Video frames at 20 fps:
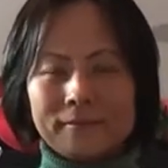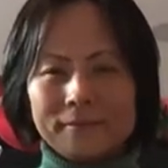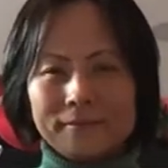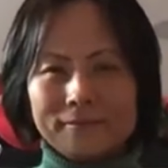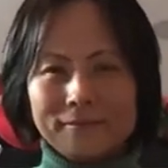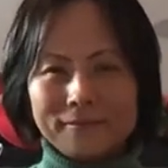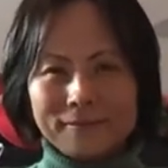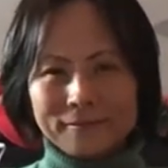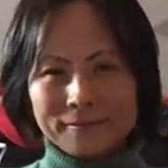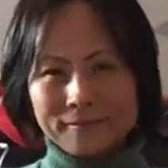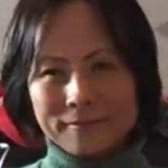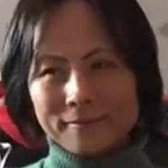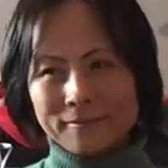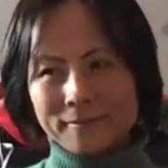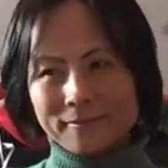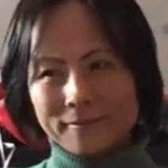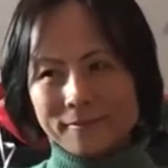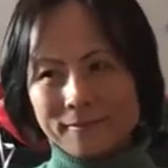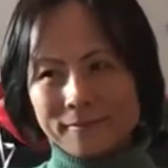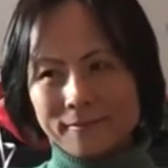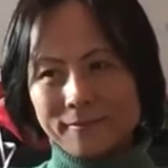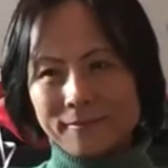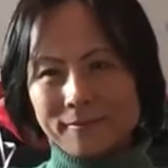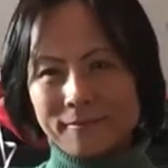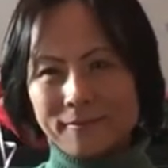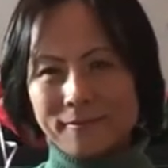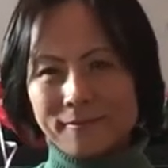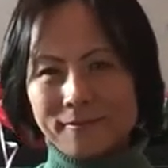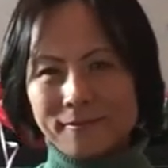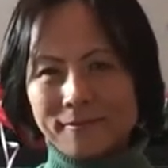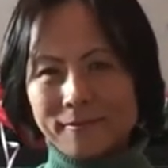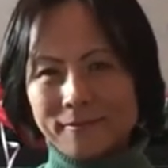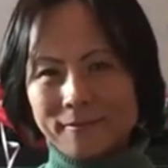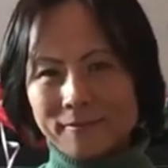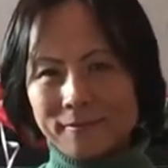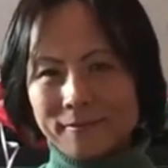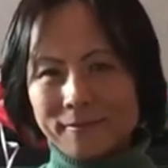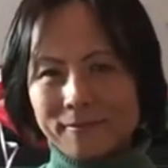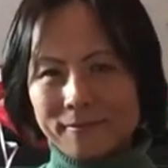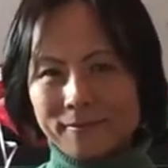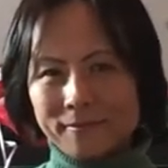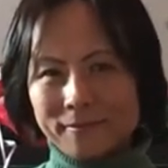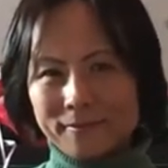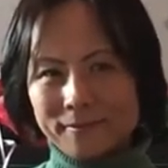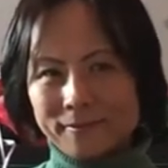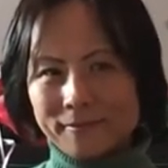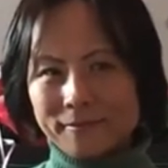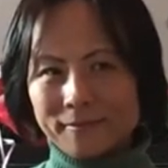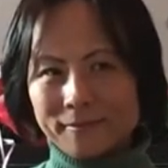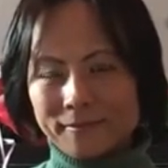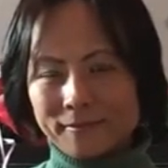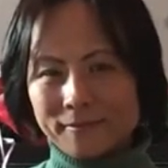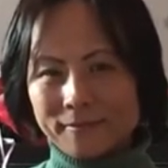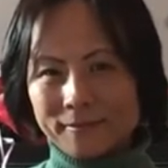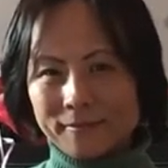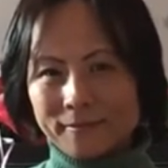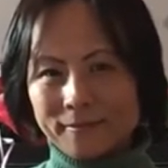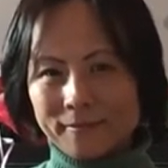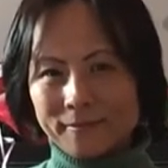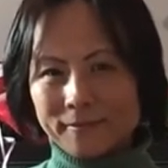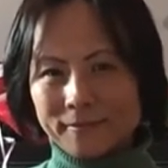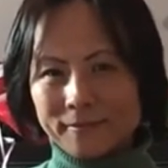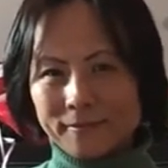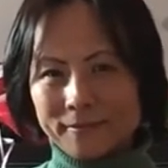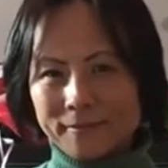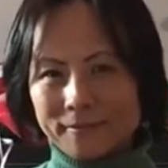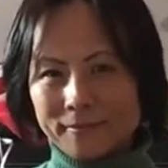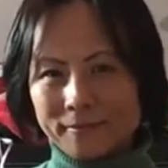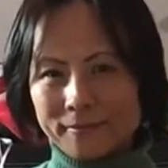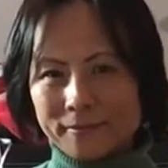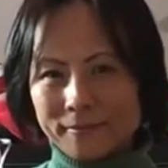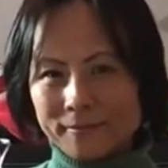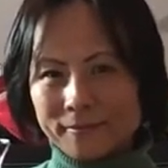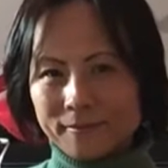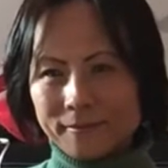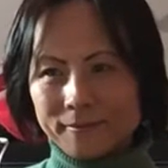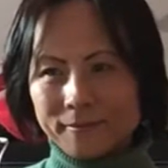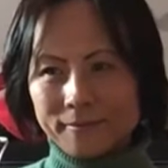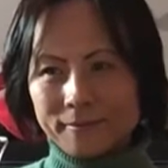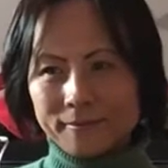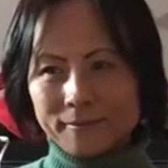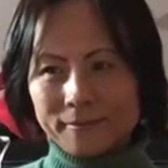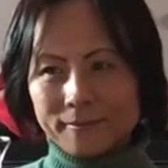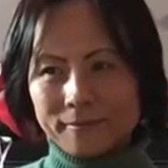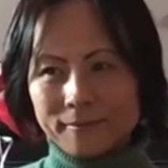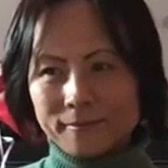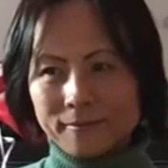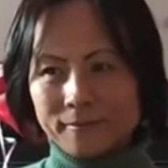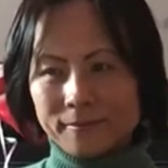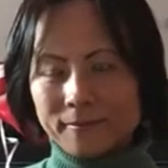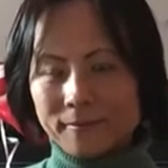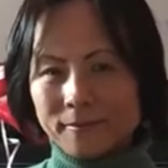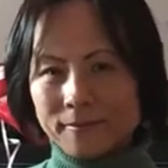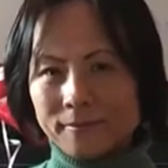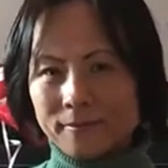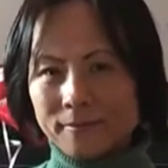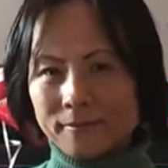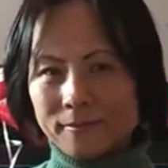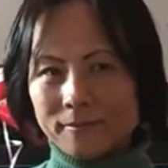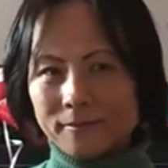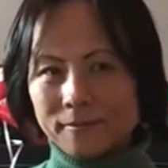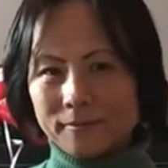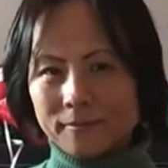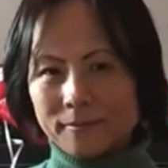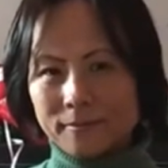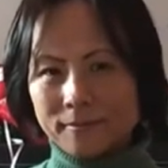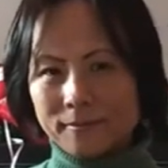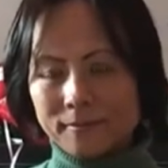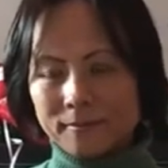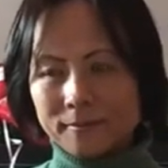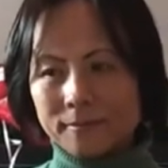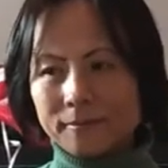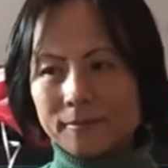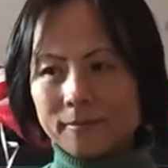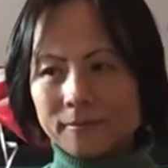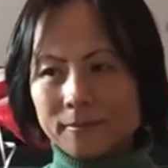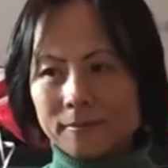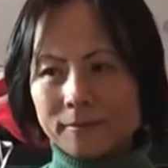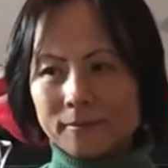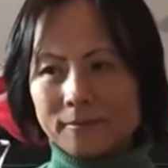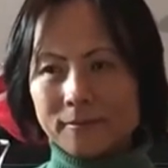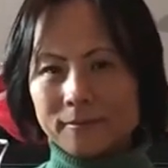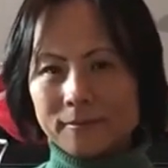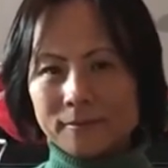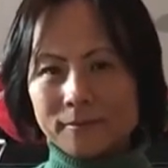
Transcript: (silent)